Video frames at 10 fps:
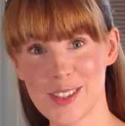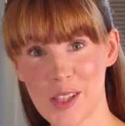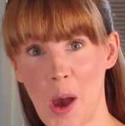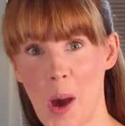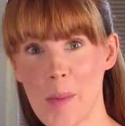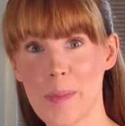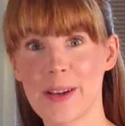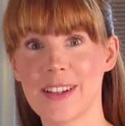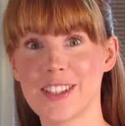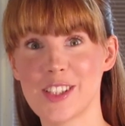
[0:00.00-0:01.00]

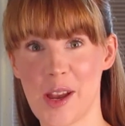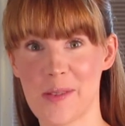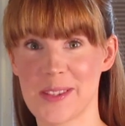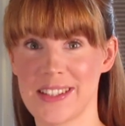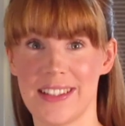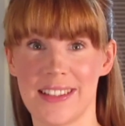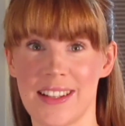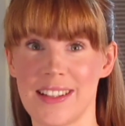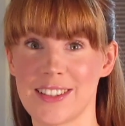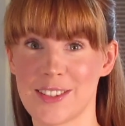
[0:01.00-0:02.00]
top
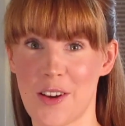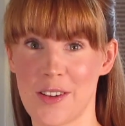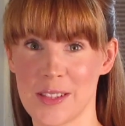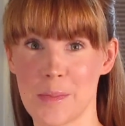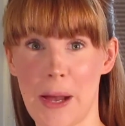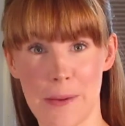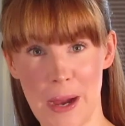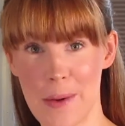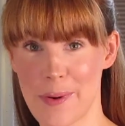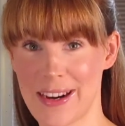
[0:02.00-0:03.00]
chosen songs by
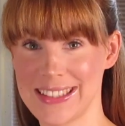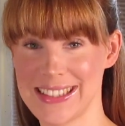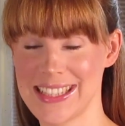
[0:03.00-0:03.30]
my brides